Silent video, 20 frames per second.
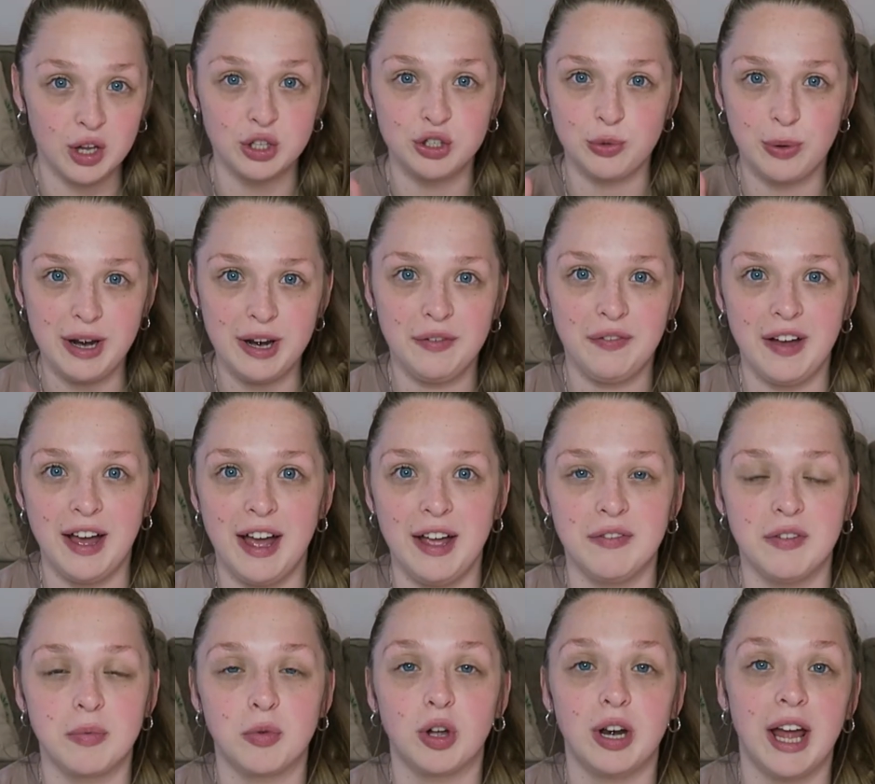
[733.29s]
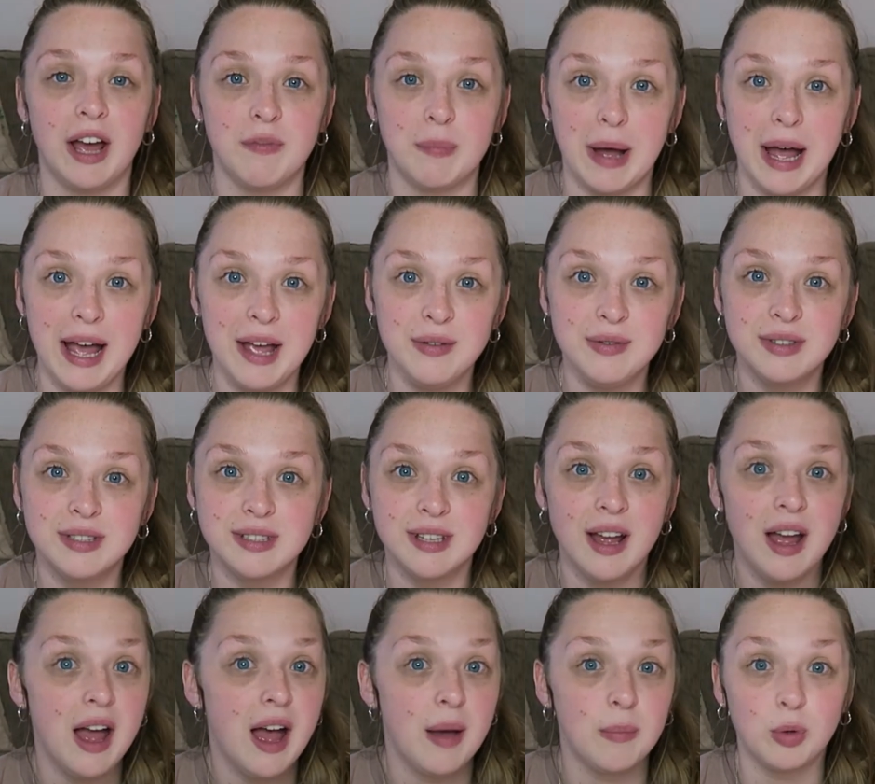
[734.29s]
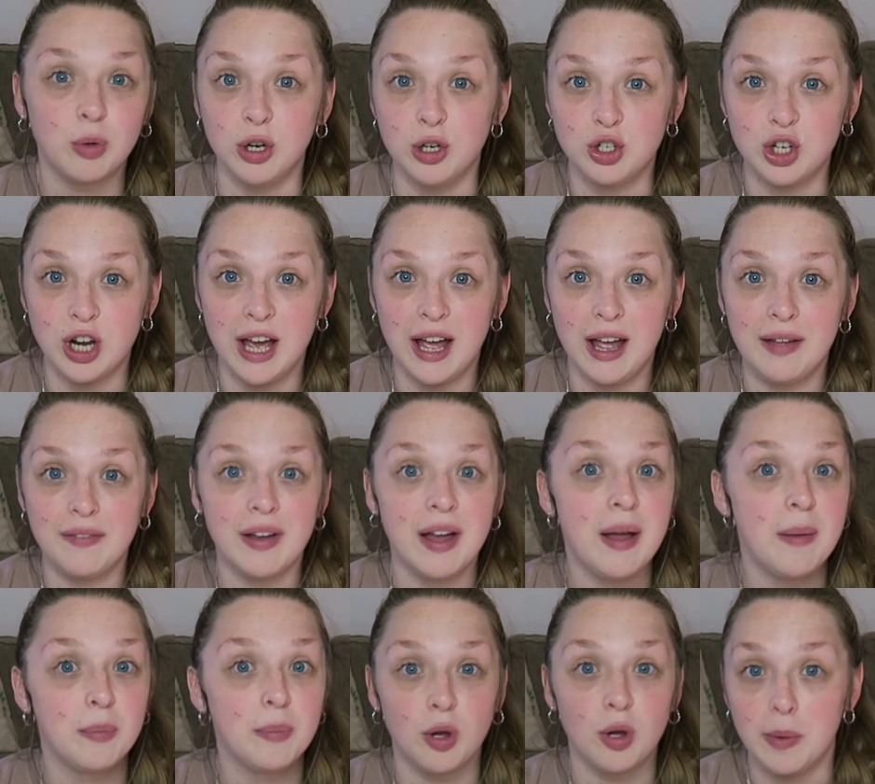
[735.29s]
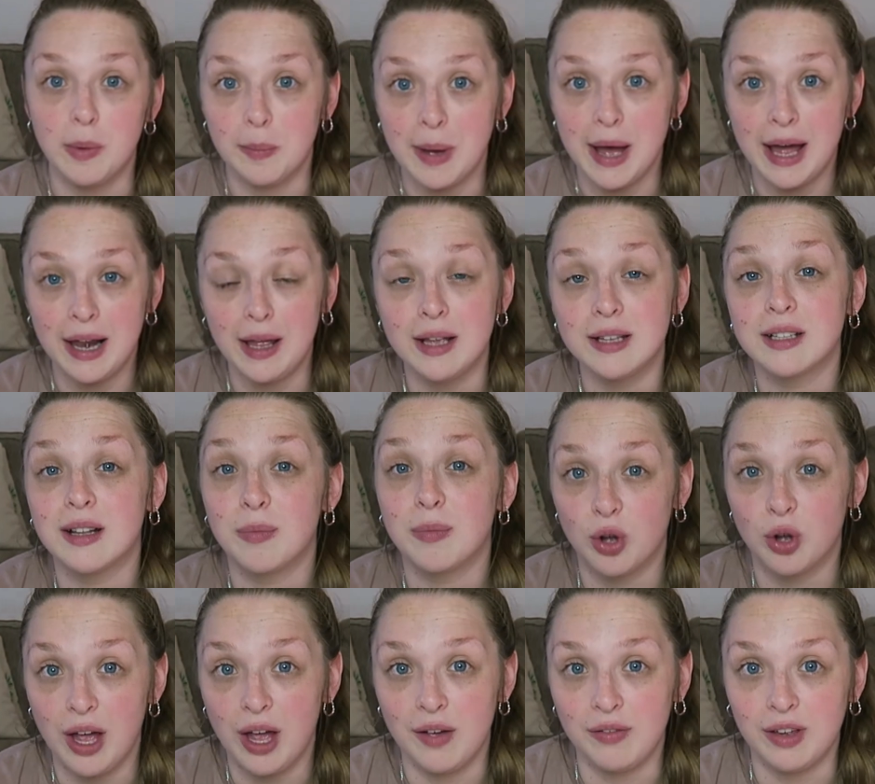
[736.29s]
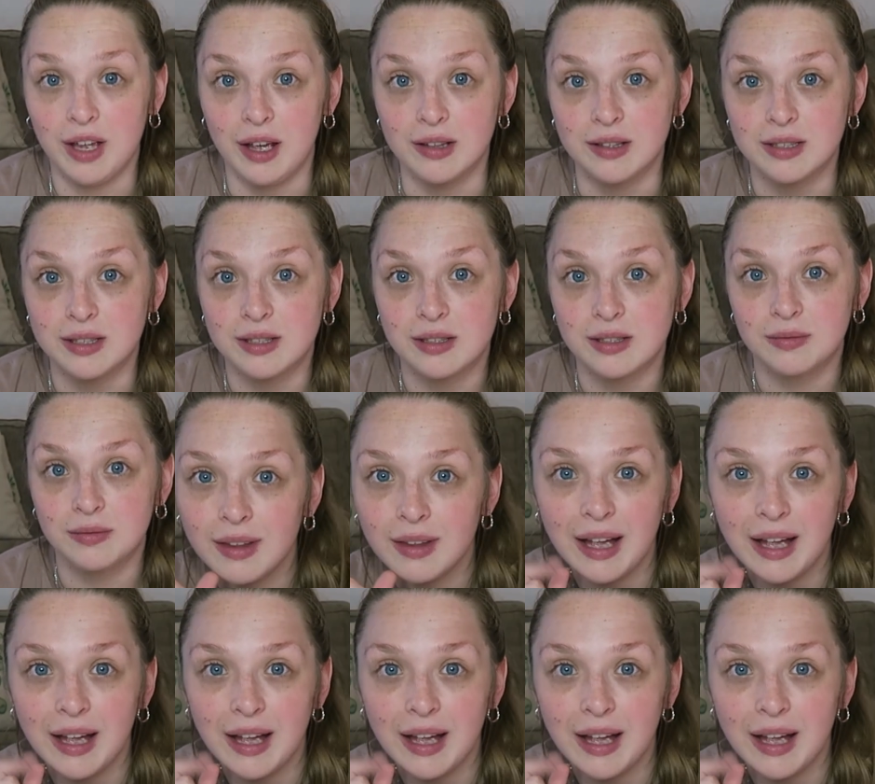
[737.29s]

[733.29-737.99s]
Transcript: 25, I'm going to have my house, I'm going to drive, I'm going to be married, I'm going to have kids.